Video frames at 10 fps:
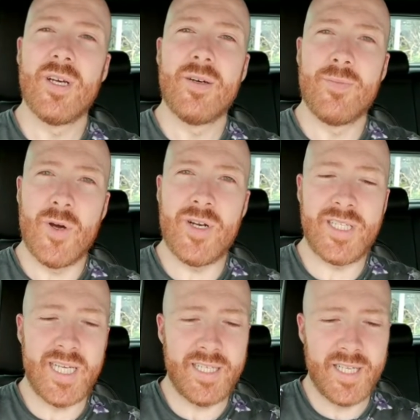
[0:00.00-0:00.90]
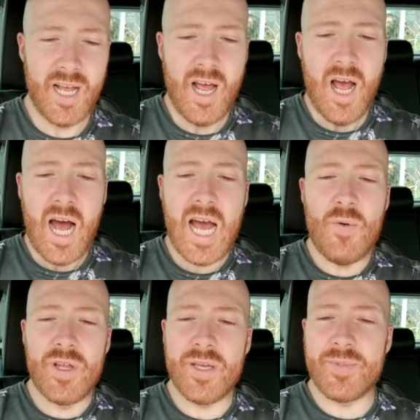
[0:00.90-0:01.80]
Mona says, I
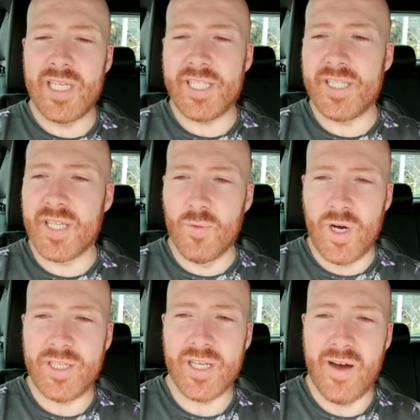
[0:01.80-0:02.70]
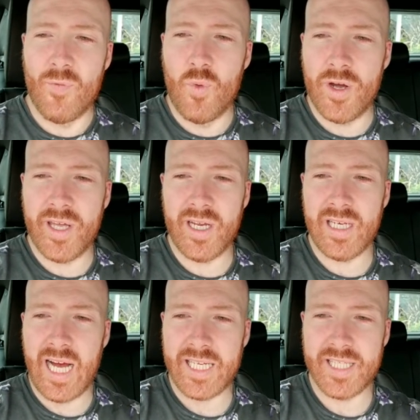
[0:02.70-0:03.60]
want them to listen to the words of working
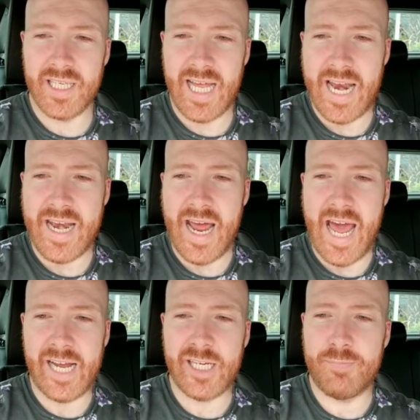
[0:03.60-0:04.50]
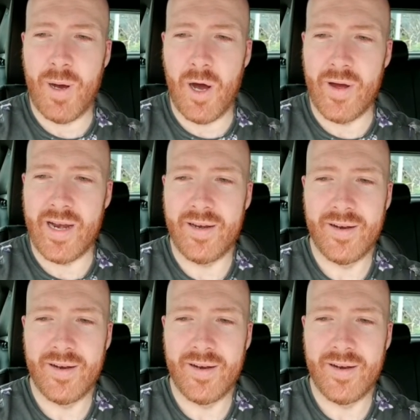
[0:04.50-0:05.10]
class Latin ex-poet.